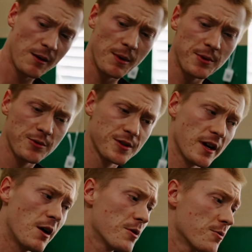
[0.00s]
I remember was
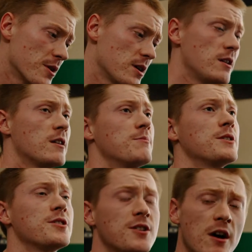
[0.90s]
like, I want to work a lot of my
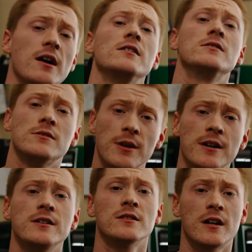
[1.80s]
shot,
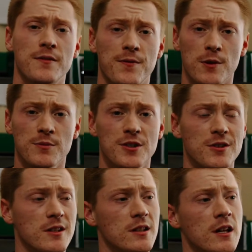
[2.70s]
right? A lot of form
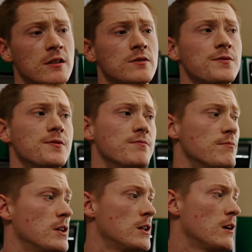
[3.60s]
shooting, a lot of
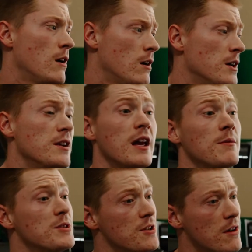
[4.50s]
uh,
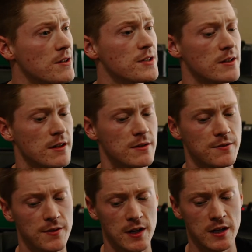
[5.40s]
in-game shots, a lot
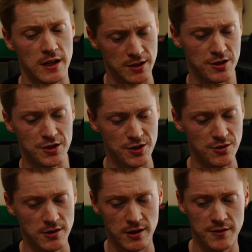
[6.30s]
of catch and
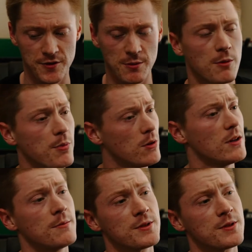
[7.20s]
shoot, a lot of dribble pull-ups.